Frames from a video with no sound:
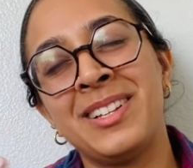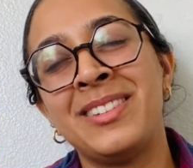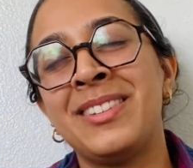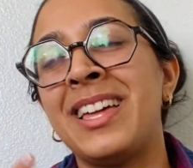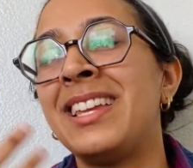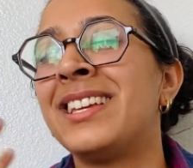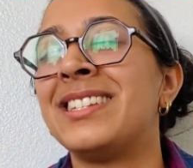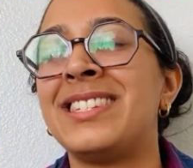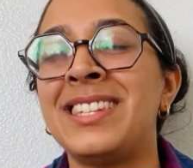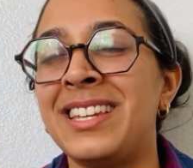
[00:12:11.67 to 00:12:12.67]
letting it
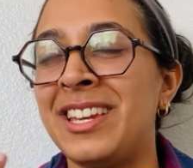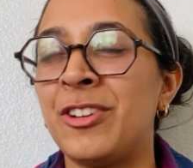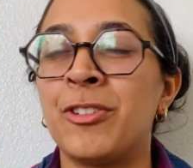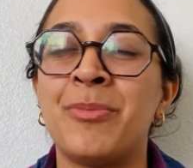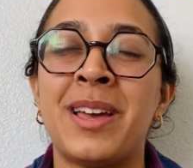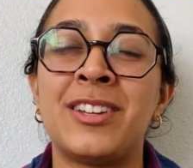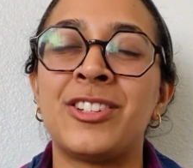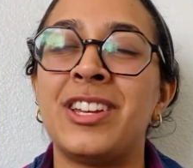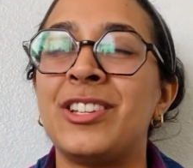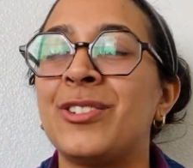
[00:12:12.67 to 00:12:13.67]
sit in your
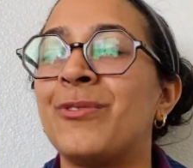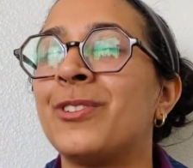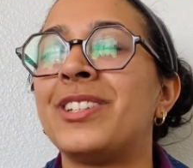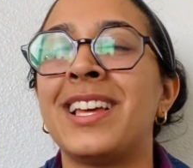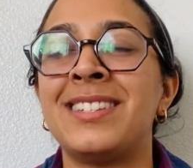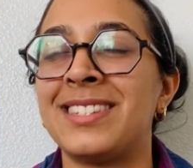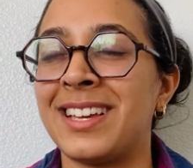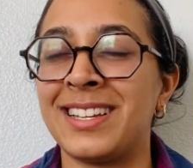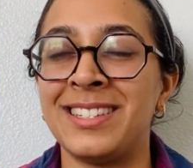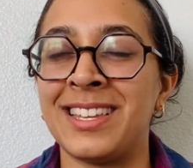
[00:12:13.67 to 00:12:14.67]
imagination for 10
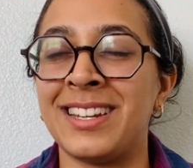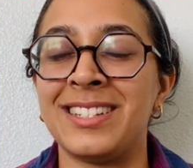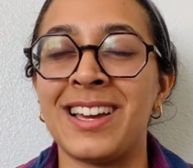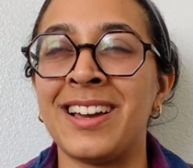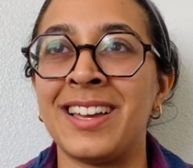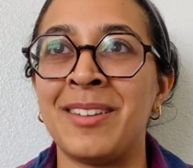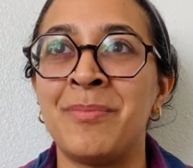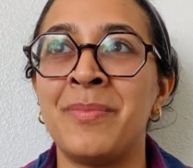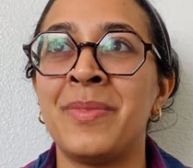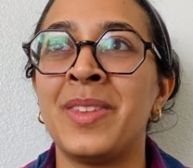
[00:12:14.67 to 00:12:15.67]
seconds at a time,